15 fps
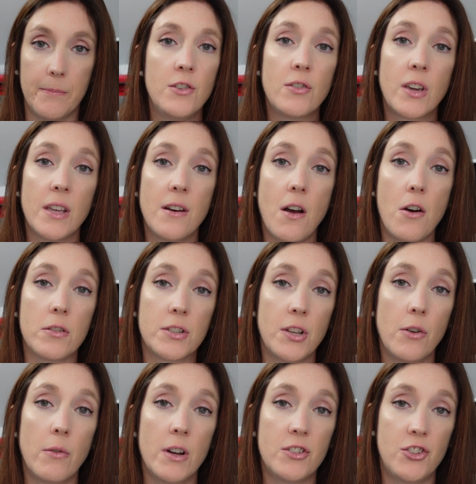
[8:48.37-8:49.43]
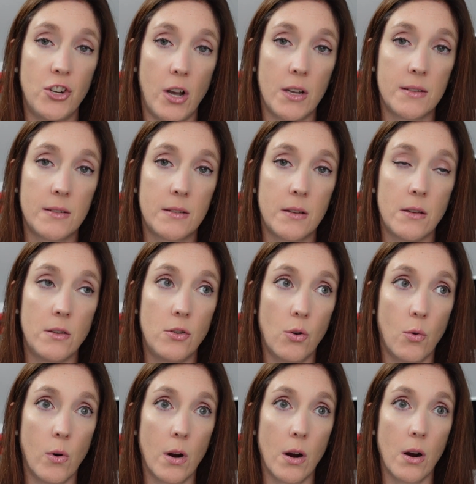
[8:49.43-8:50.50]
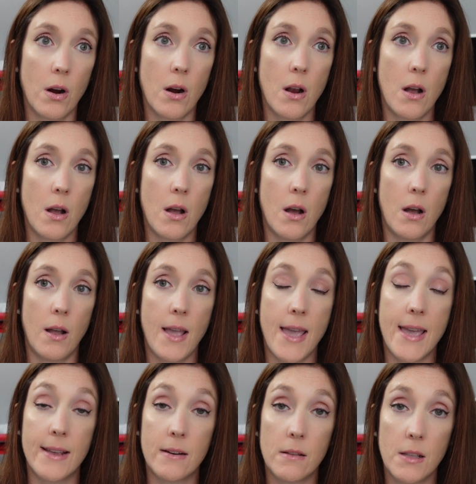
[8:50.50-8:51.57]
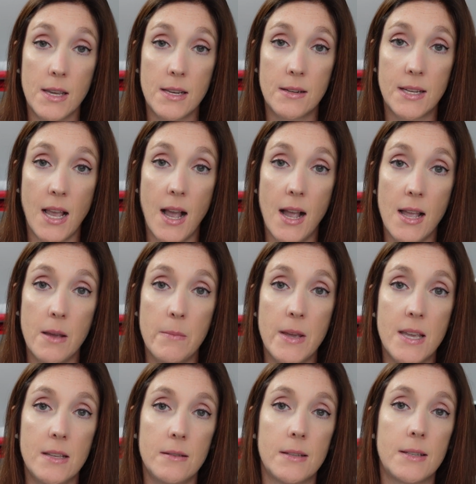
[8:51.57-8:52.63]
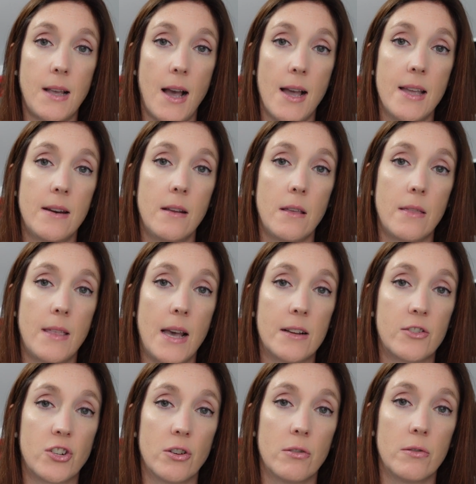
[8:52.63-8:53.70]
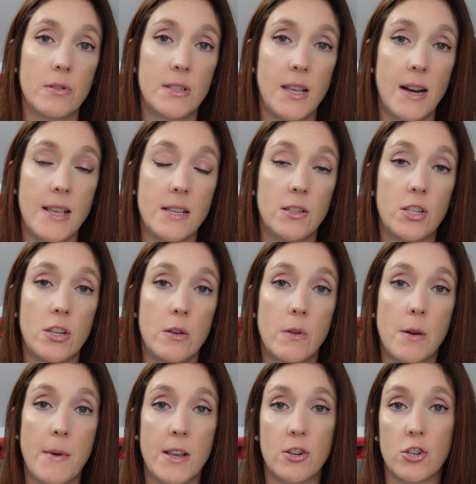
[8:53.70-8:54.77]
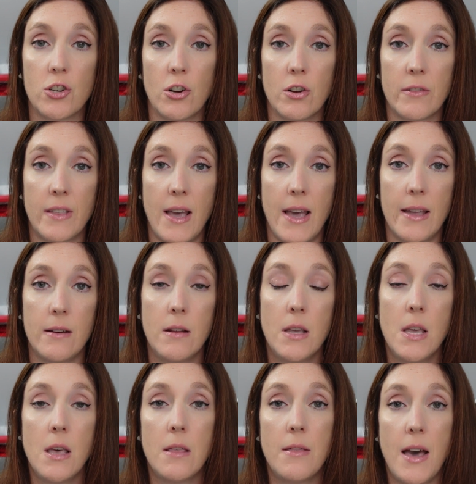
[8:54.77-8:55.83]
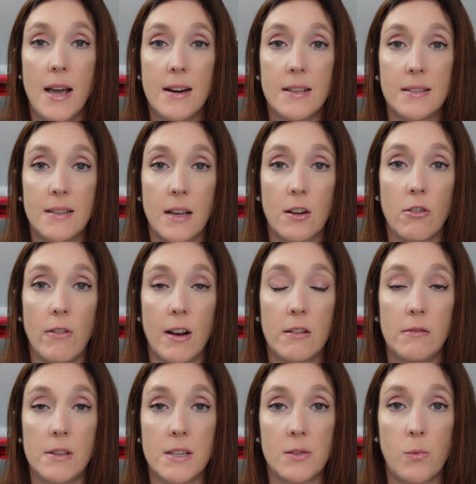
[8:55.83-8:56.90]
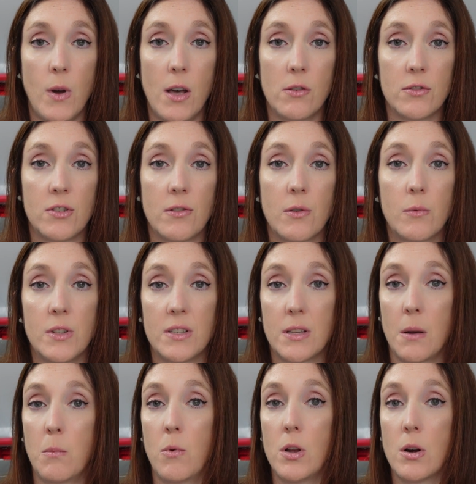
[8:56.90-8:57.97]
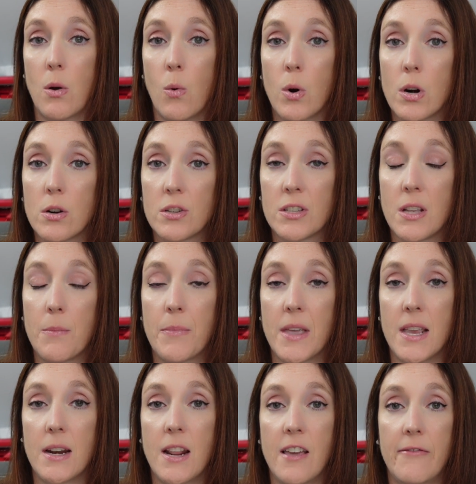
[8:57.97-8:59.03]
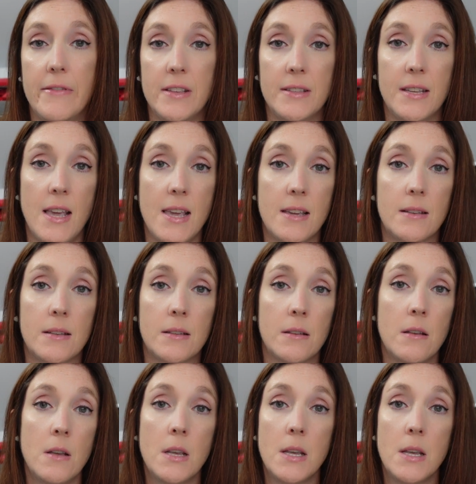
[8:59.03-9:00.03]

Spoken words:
You can also adjust your handling time inside that general setting. So you want to make sure that that is set correctly as well, so that when someone orders something, if it takes,